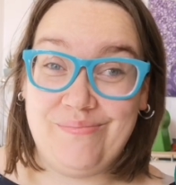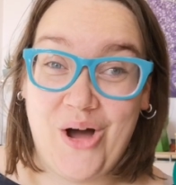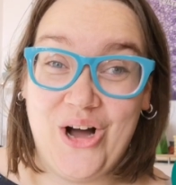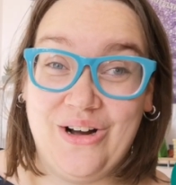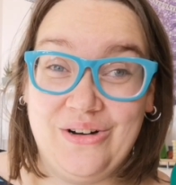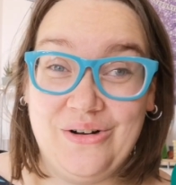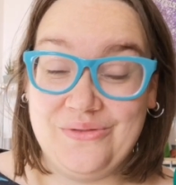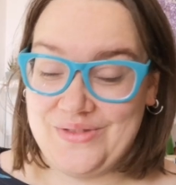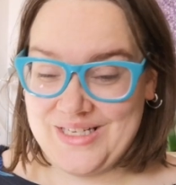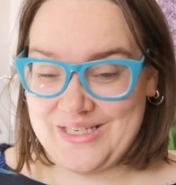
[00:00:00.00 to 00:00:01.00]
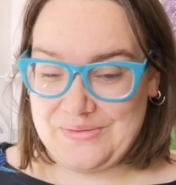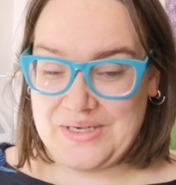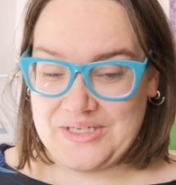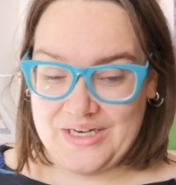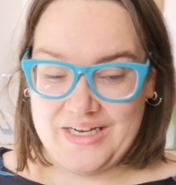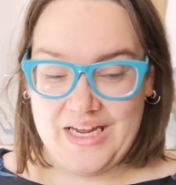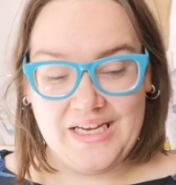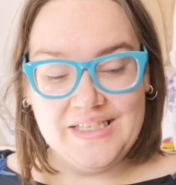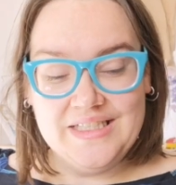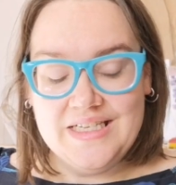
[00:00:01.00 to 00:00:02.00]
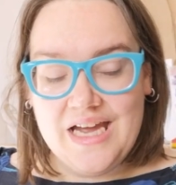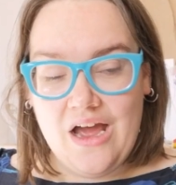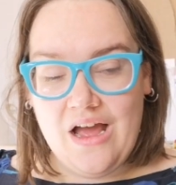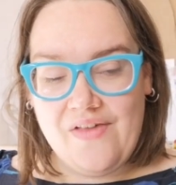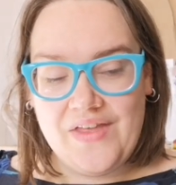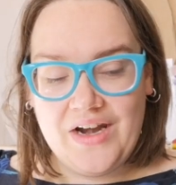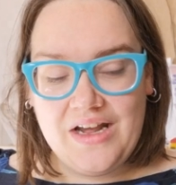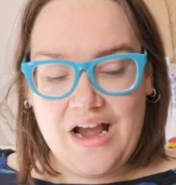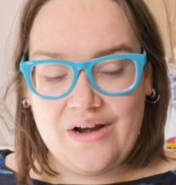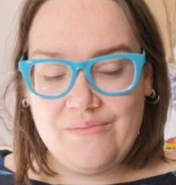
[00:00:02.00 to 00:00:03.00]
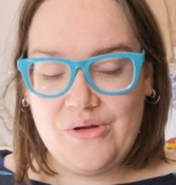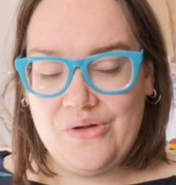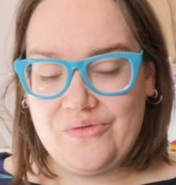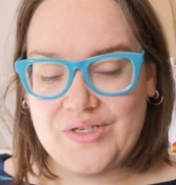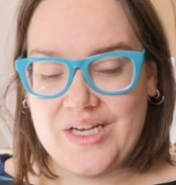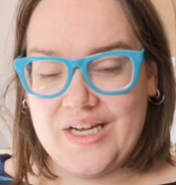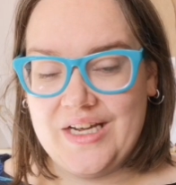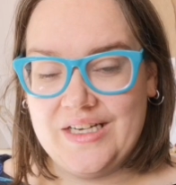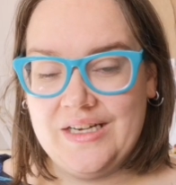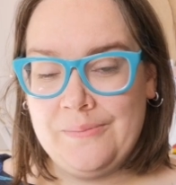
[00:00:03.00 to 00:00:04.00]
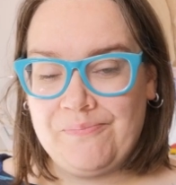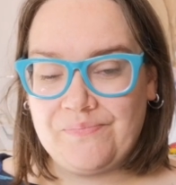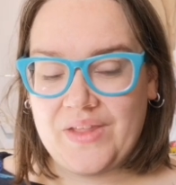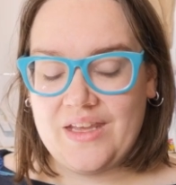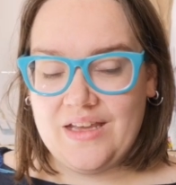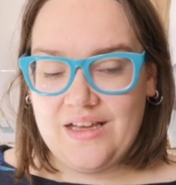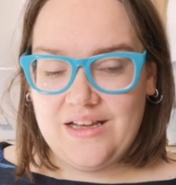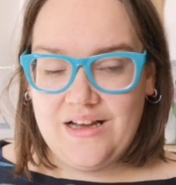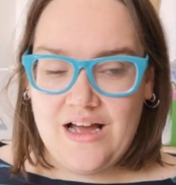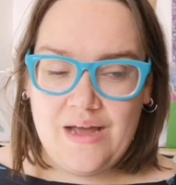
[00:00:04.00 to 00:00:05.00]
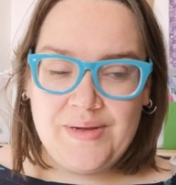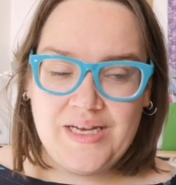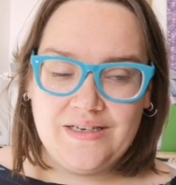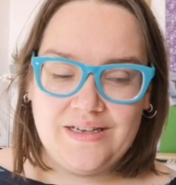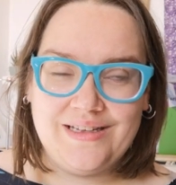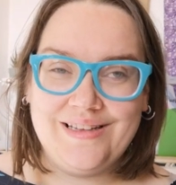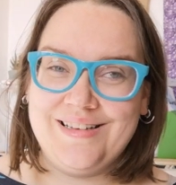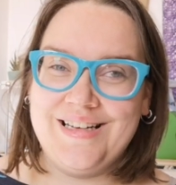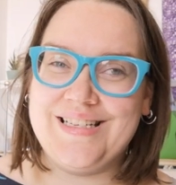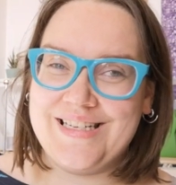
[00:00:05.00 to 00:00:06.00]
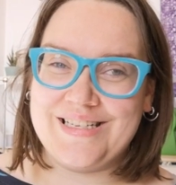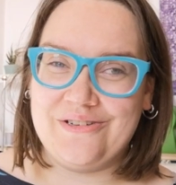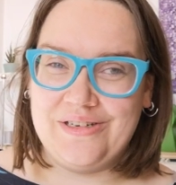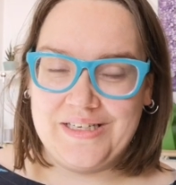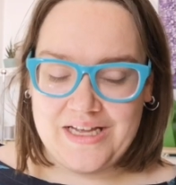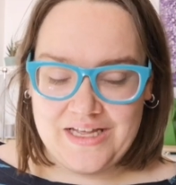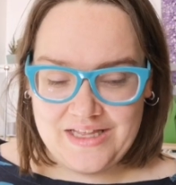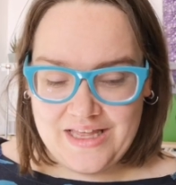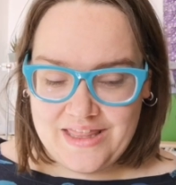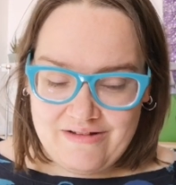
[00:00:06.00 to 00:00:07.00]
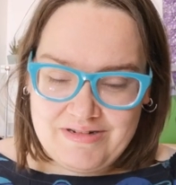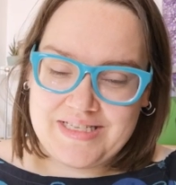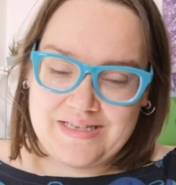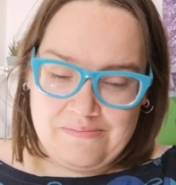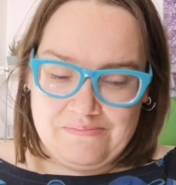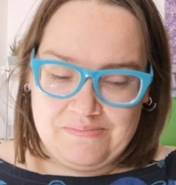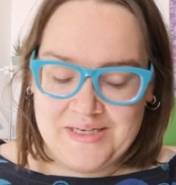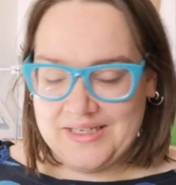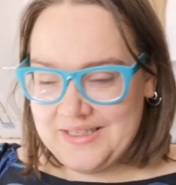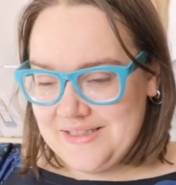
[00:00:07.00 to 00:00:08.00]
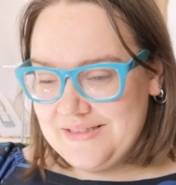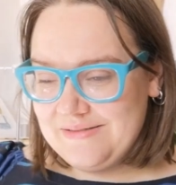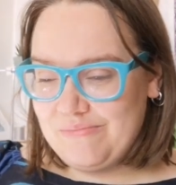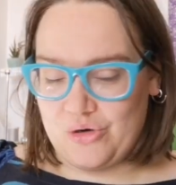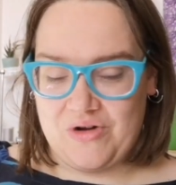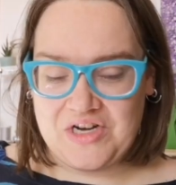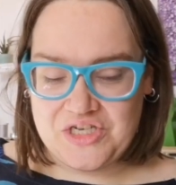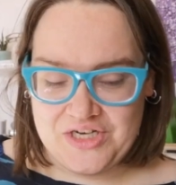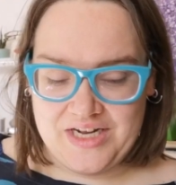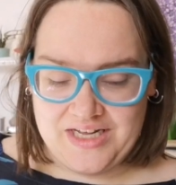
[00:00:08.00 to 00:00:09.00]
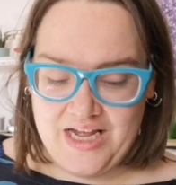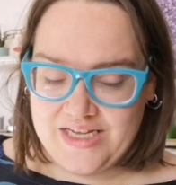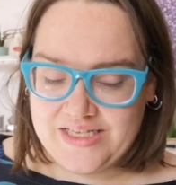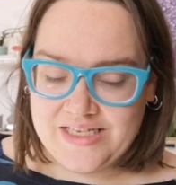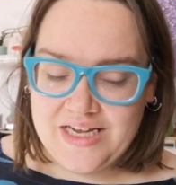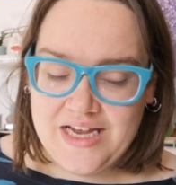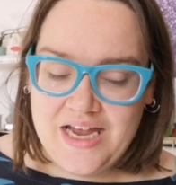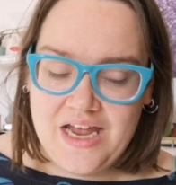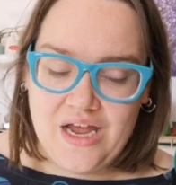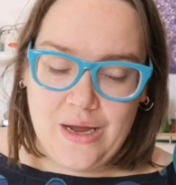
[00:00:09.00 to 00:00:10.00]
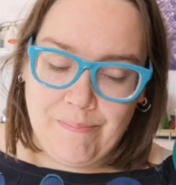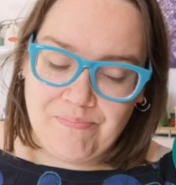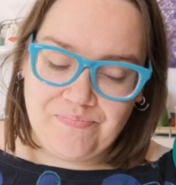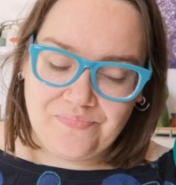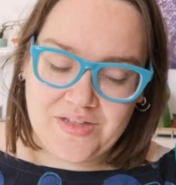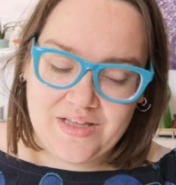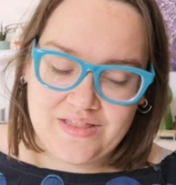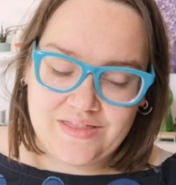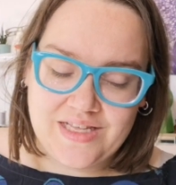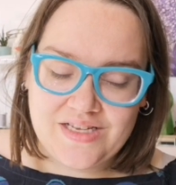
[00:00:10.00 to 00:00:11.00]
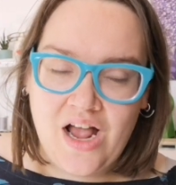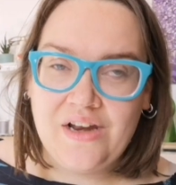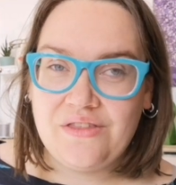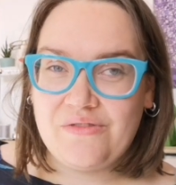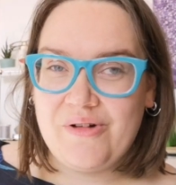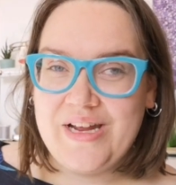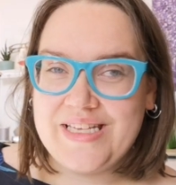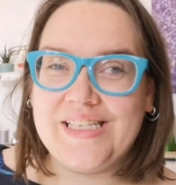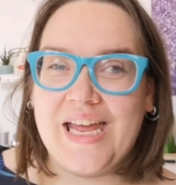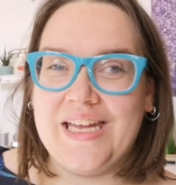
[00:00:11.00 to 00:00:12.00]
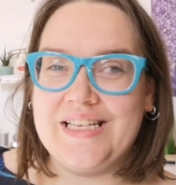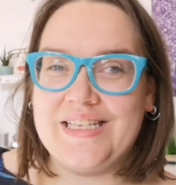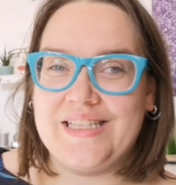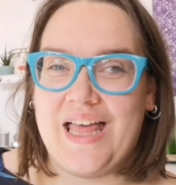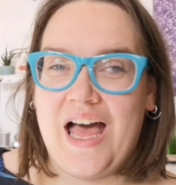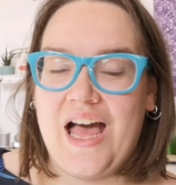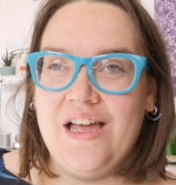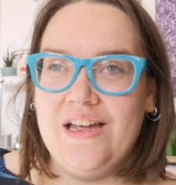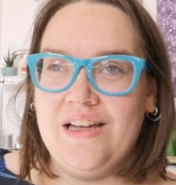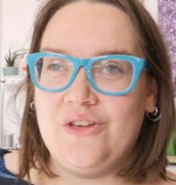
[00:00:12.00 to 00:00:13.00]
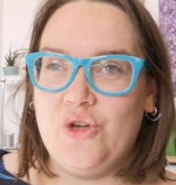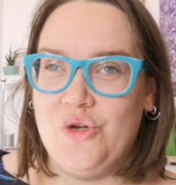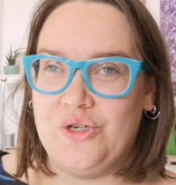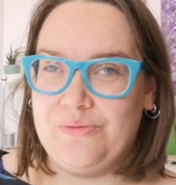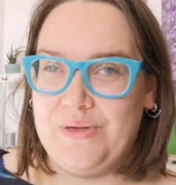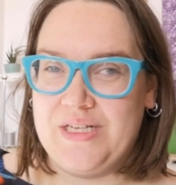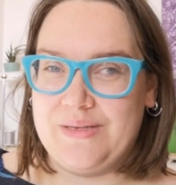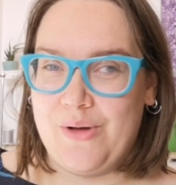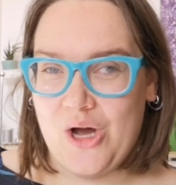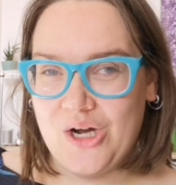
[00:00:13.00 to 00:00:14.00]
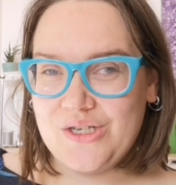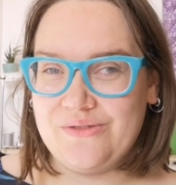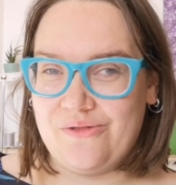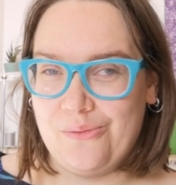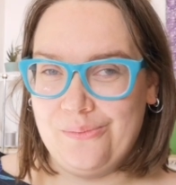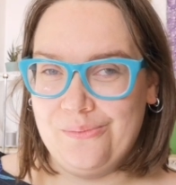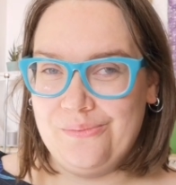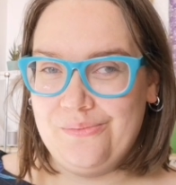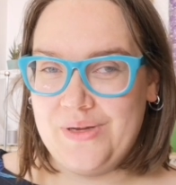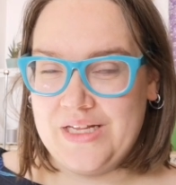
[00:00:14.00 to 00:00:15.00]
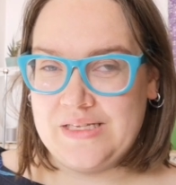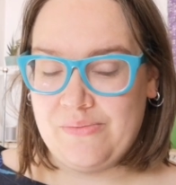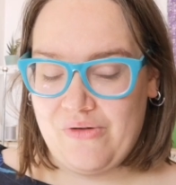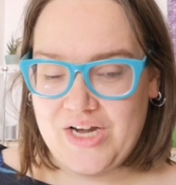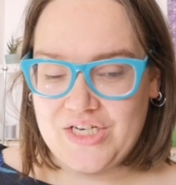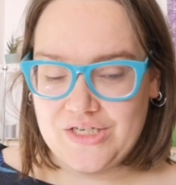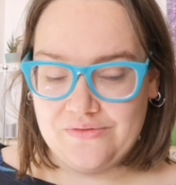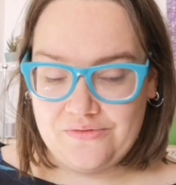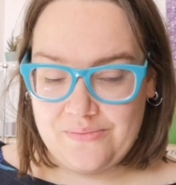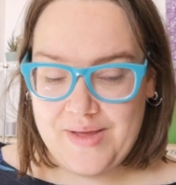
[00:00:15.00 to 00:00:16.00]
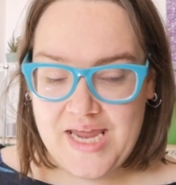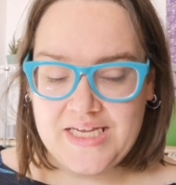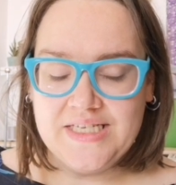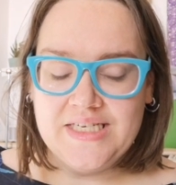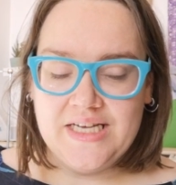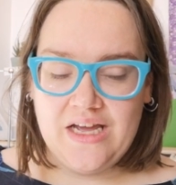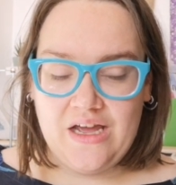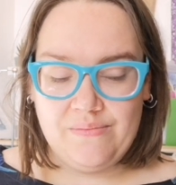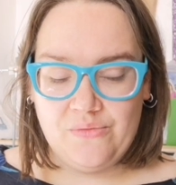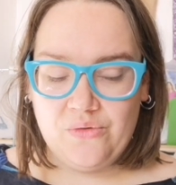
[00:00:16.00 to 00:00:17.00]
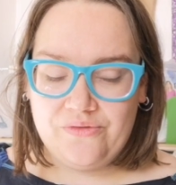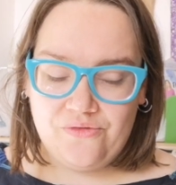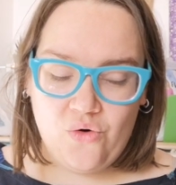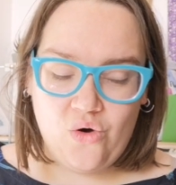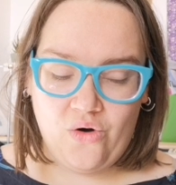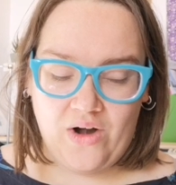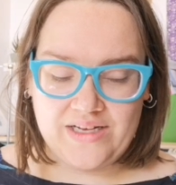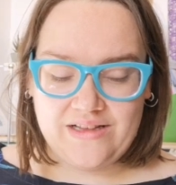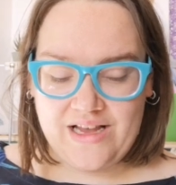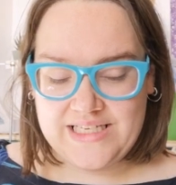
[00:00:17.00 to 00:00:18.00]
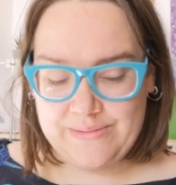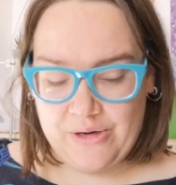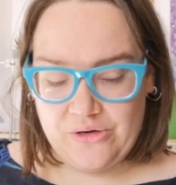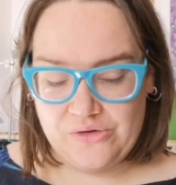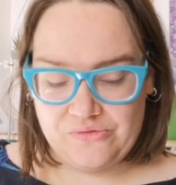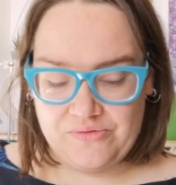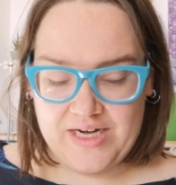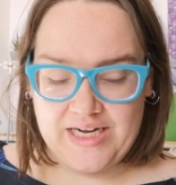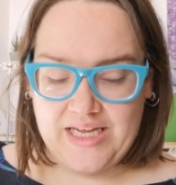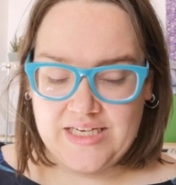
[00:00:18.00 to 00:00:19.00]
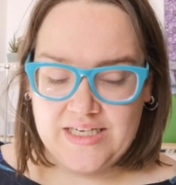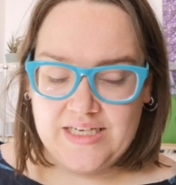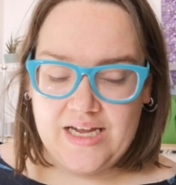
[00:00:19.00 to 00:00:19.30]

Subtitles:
part of this sewing journey. And then I kind of moved to, I mean, I said it's not linear. There is some progression, I guess. There's kind of 3 states that could be sparked from inspiration for me, or 4, I suppose, really.